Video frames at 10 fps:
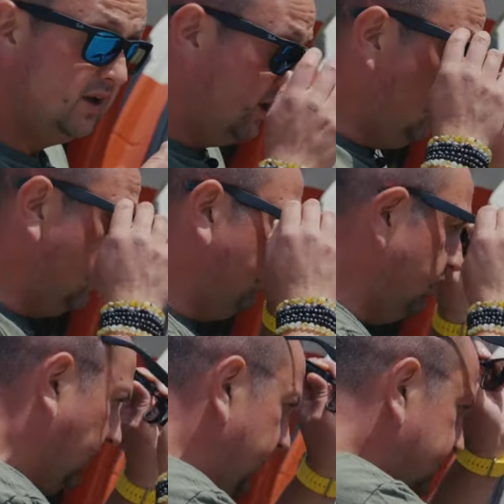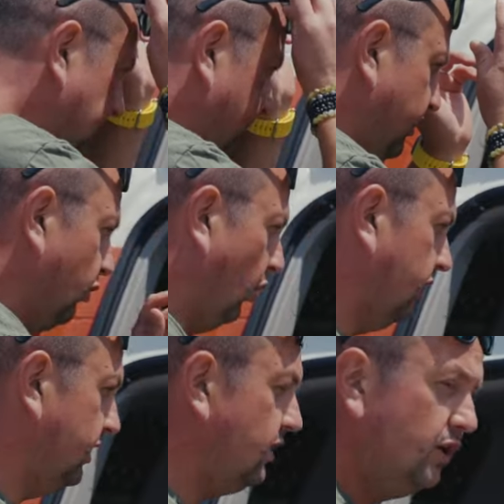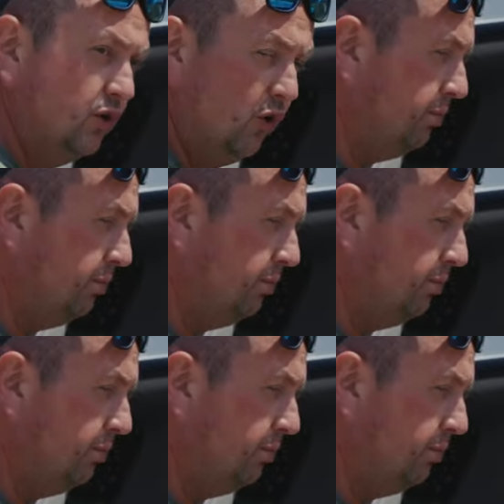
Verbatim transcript: you can put any stuff you want and you can go